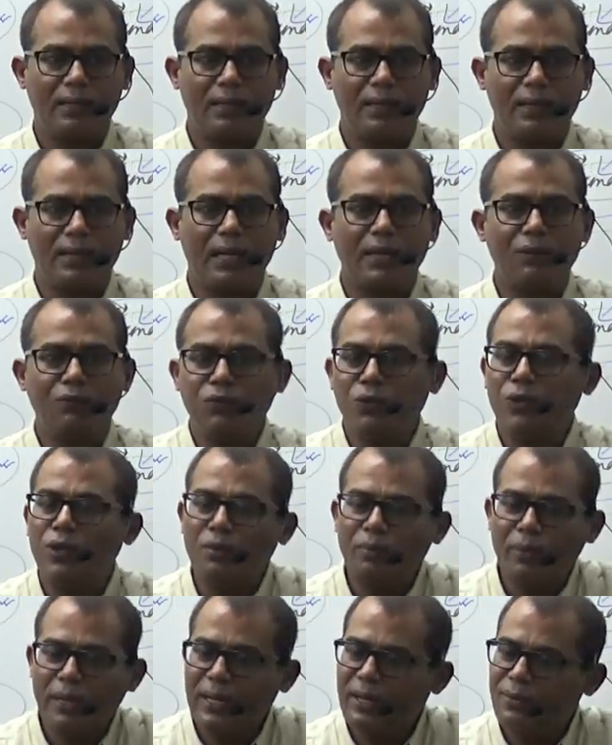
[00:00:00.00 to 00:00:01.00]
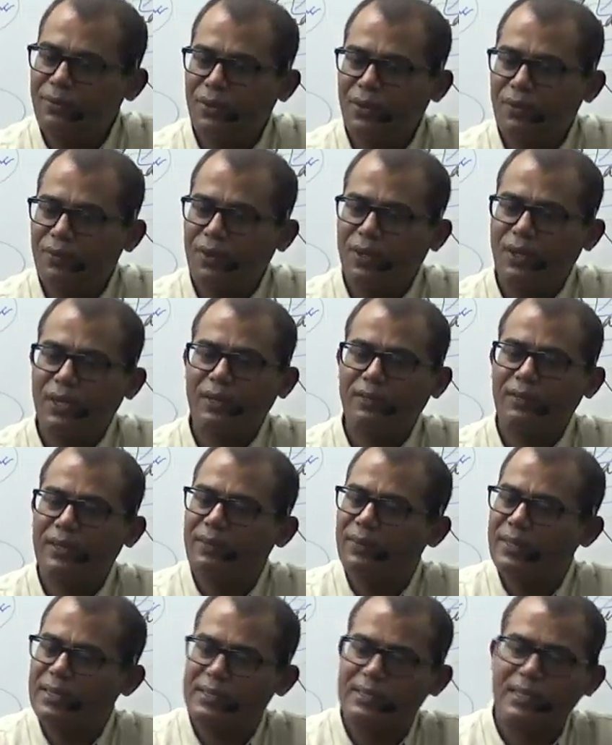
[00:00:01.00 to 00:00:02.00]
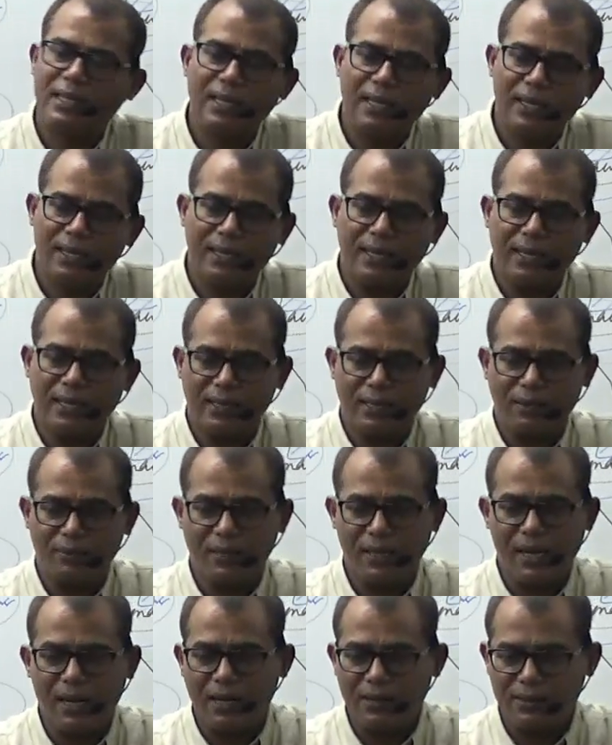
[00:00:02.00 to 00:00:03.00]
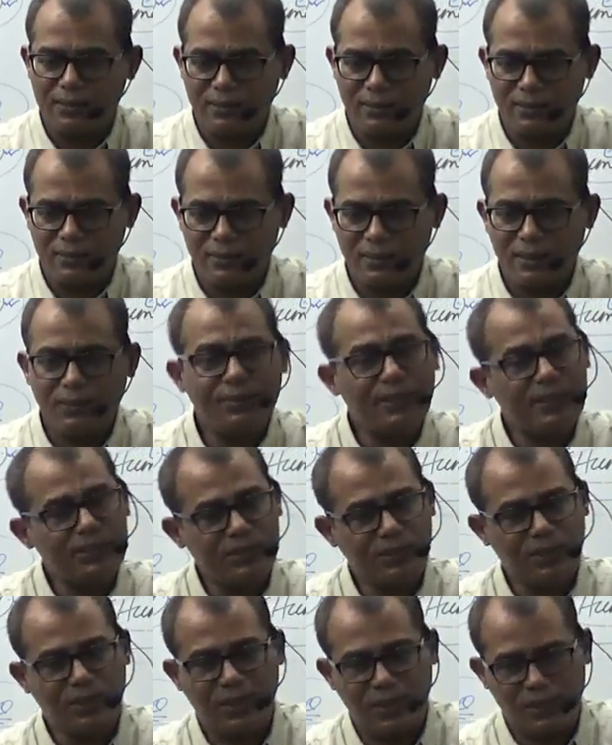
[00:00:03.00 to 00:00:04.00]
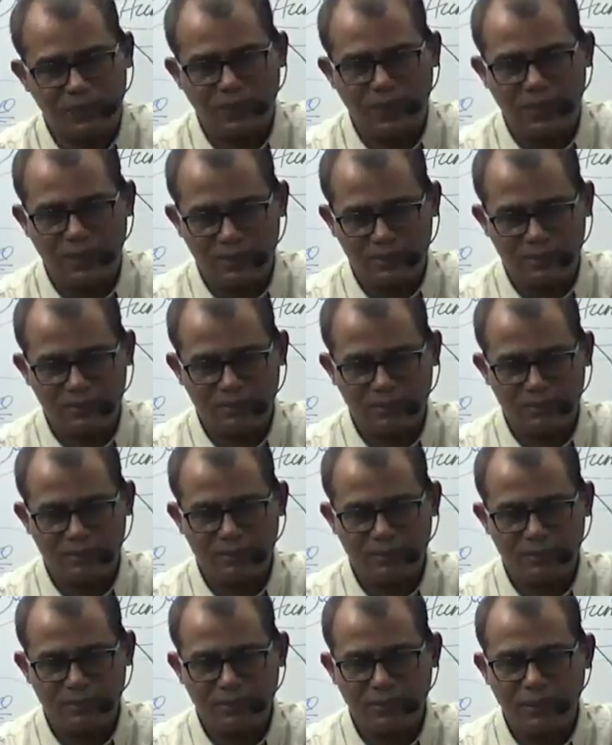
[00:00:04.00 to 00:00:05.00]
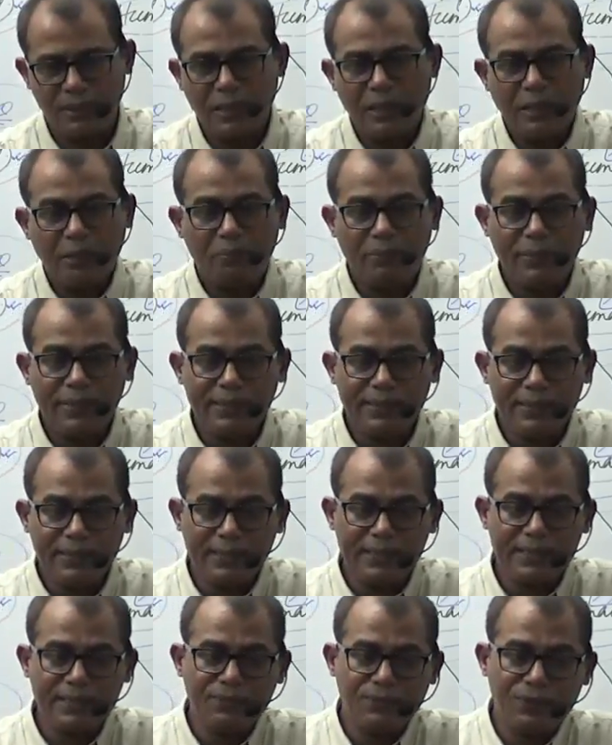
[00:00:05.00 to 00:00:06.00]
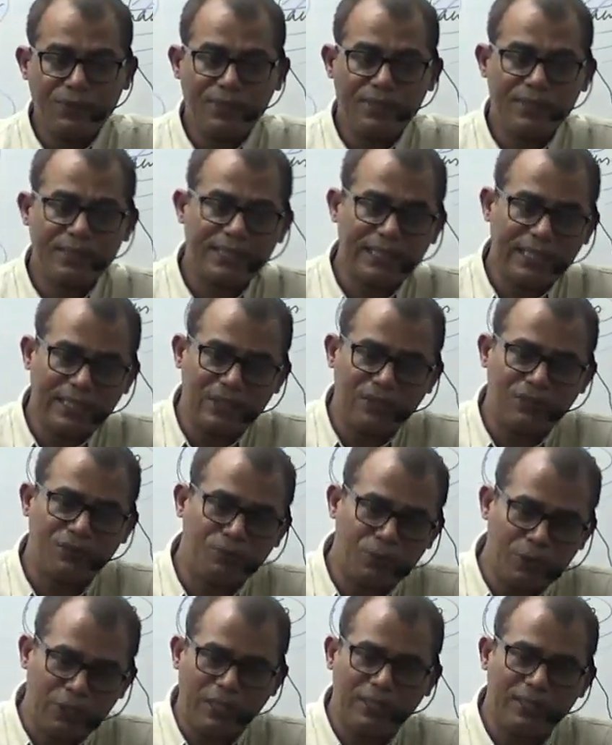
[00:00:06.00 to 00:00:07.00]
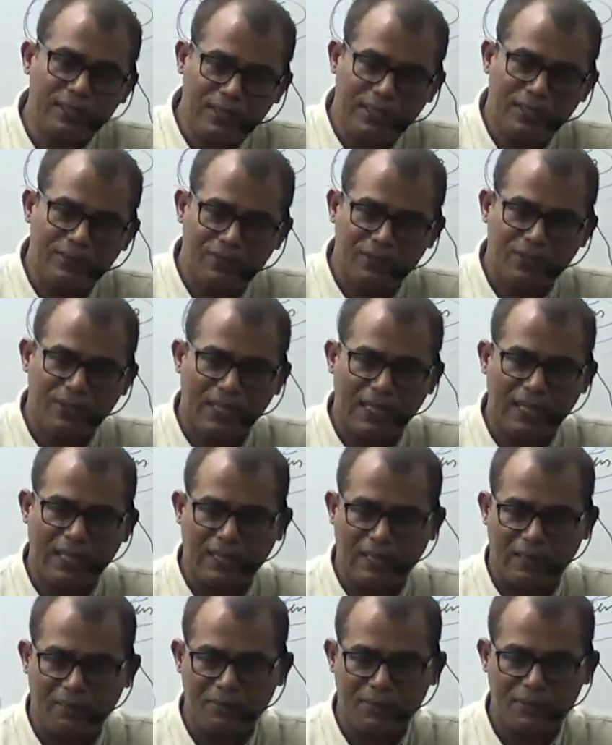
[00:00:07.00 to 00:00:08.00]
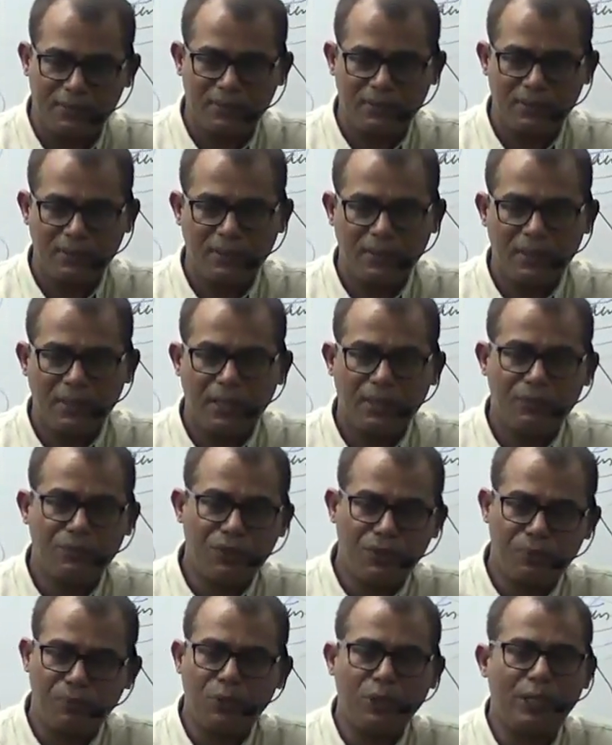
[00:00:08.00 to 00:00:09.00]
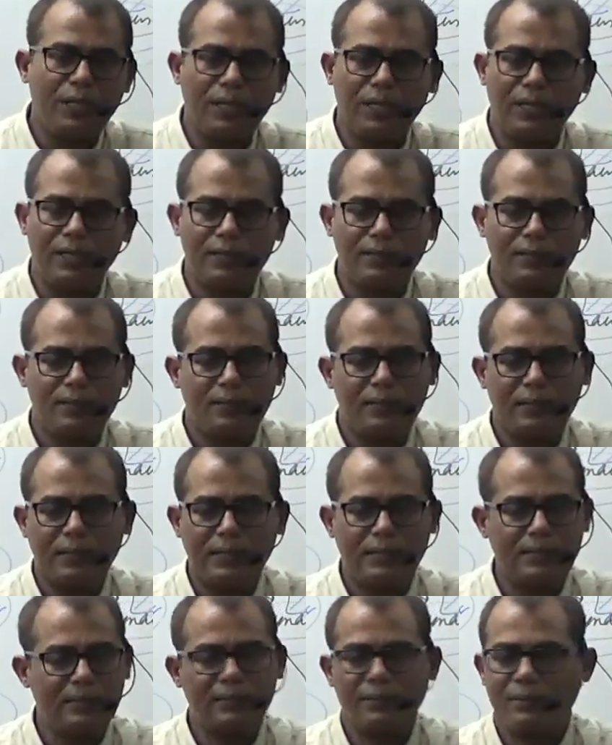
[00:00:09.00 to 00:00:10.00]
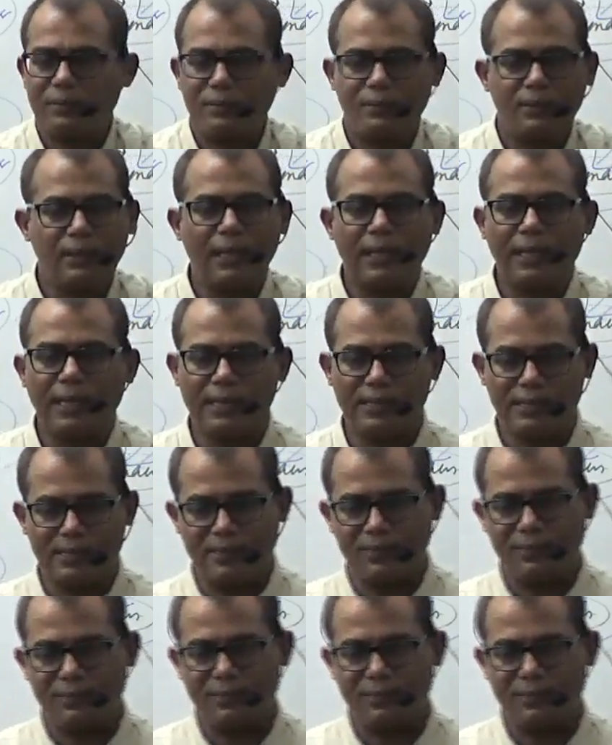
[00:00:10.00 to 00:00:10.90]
I won't mind if you have not given away a single diagram in an answer, if it is not required. But just for the sake of putting 3-4 diagrams, if you're putting it, it is regressive.